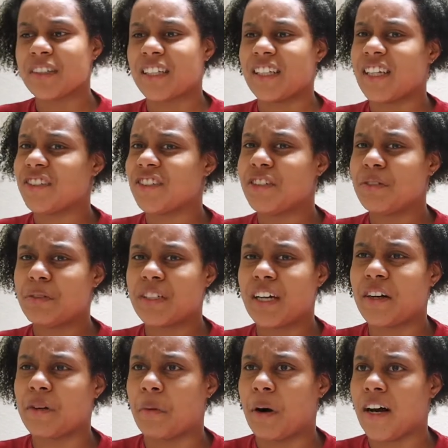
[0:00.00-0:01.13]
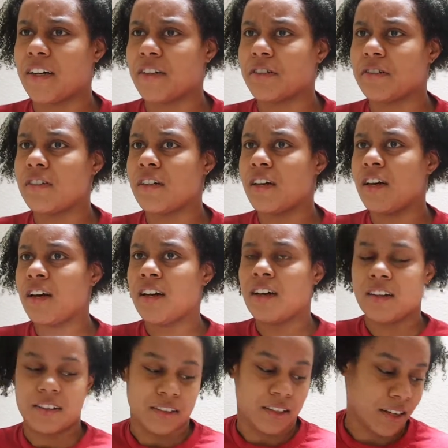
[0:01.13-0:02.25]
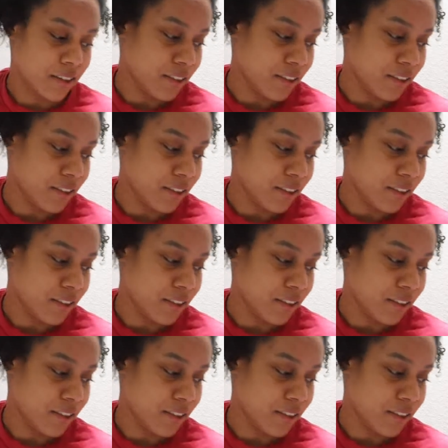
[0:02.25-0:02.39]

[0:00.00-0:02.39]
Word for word: like yesterday was kind of wild not